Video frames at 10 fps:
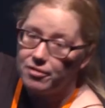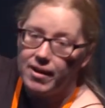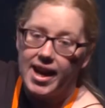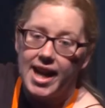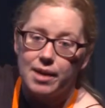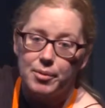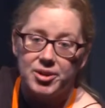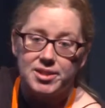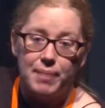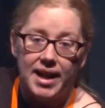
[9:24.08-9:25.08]
run
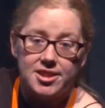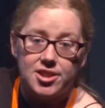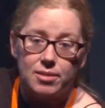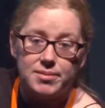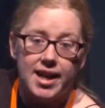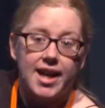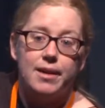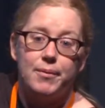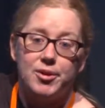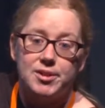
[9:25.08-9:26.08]
AWS batch jobs. Now,
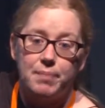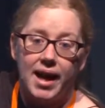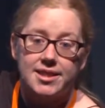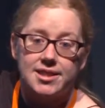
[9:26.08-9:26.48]
AWS batch